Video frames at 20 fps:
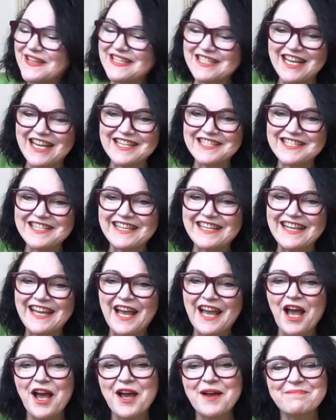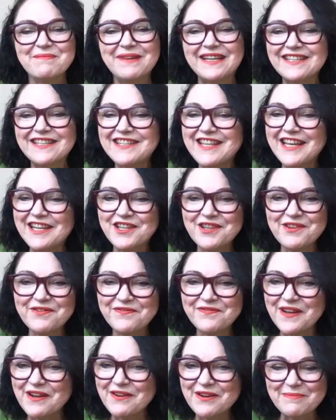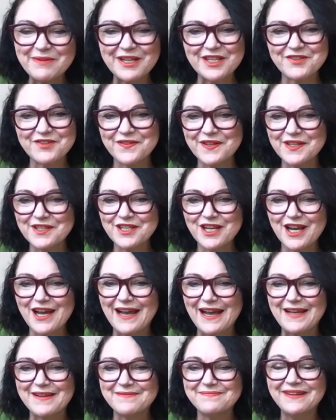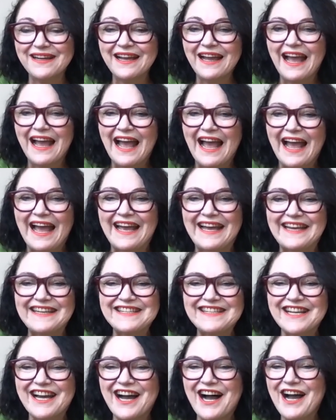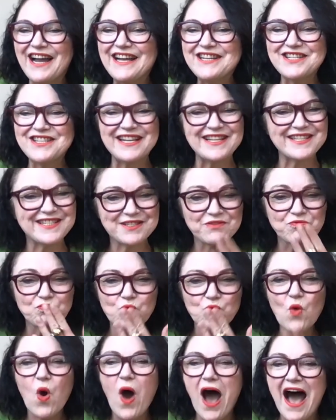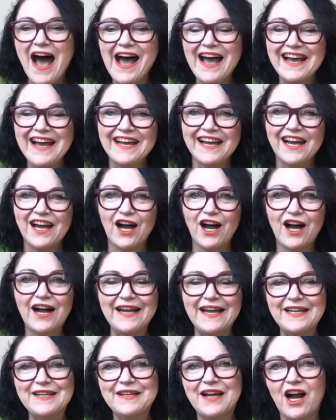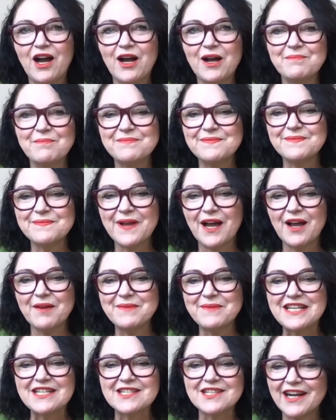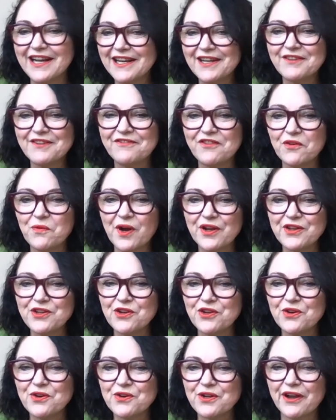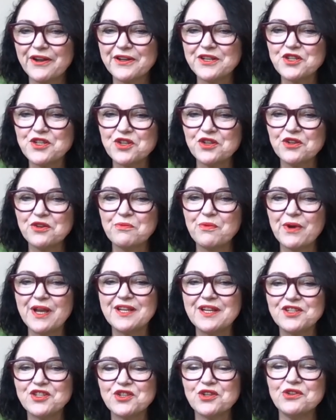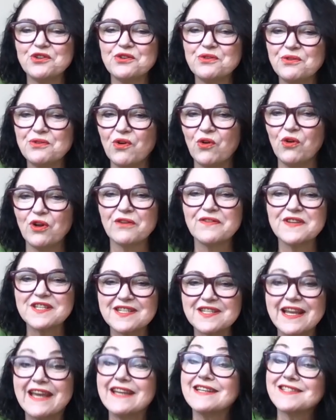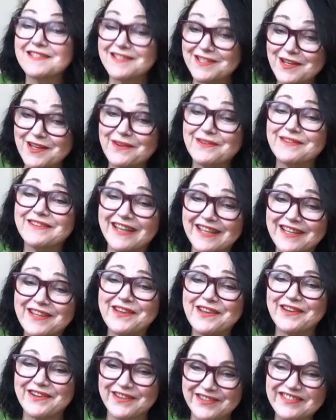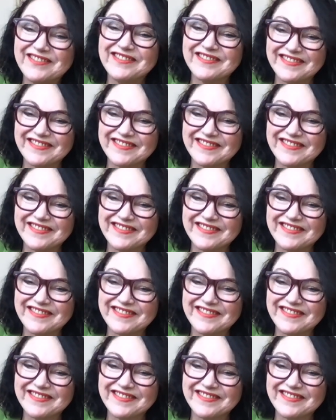fantastic, Martin. Thank you very much for your time, and I just mwah. I um, I'm excited for what you're going to bring to all of us next. So thank you.